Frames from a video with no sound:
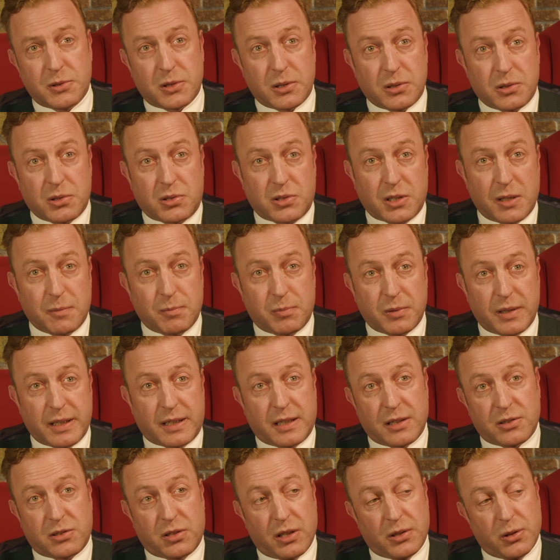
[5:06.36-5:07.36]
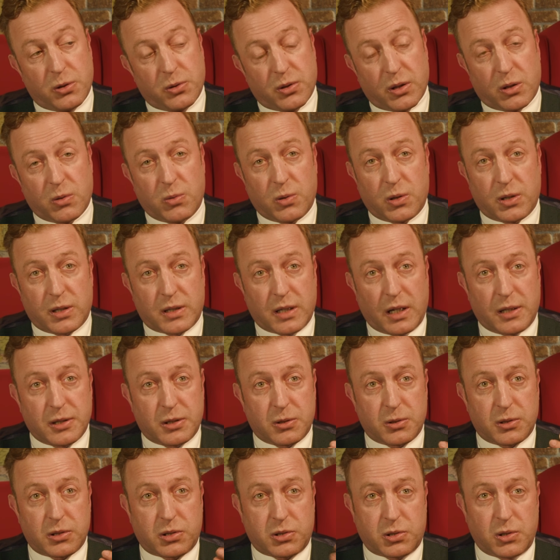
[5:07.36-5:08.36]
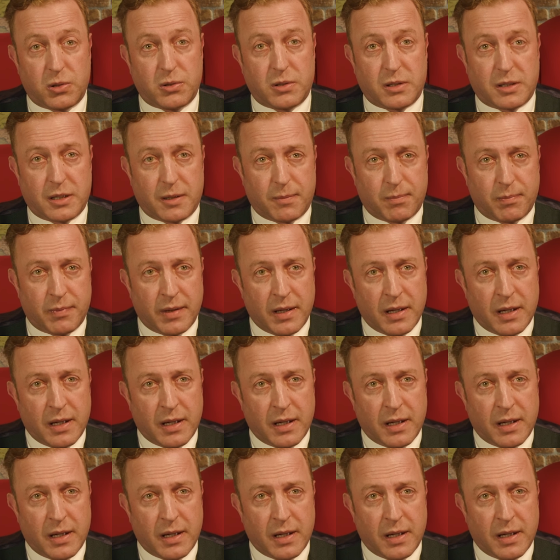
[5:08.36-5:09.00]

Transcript: Jews simply continue their work under a pseudonym.